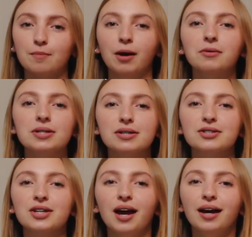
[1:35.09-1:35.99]
And by
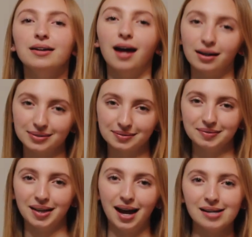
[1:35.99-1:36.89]
research, now,
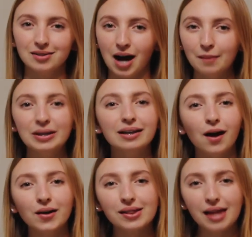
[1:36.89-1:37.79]
I do not mean
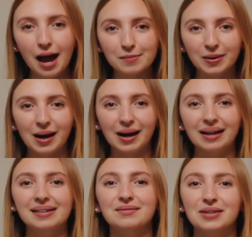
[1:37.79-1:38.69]
going to the
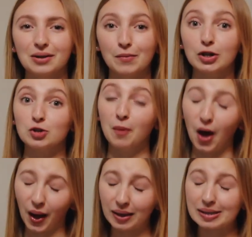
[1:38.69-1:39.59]
library and reading a bunch of
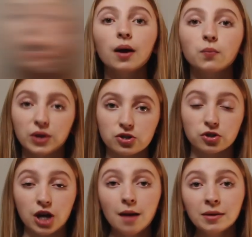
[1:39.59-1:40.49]
books. By
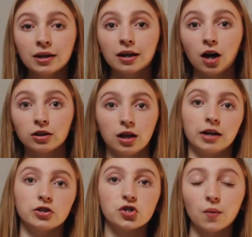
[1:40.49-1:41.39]
research, I mean getting
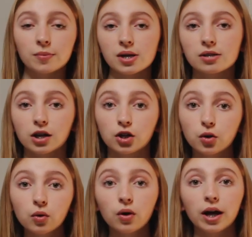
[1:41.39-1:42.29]
online, using websites like
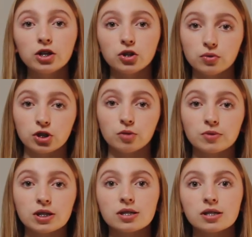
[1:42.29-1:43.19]
Google and
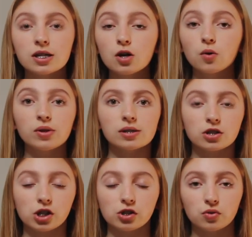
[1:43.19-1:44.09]
YouTube to see who these
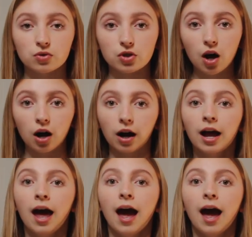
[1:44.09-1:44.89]
exchange students are.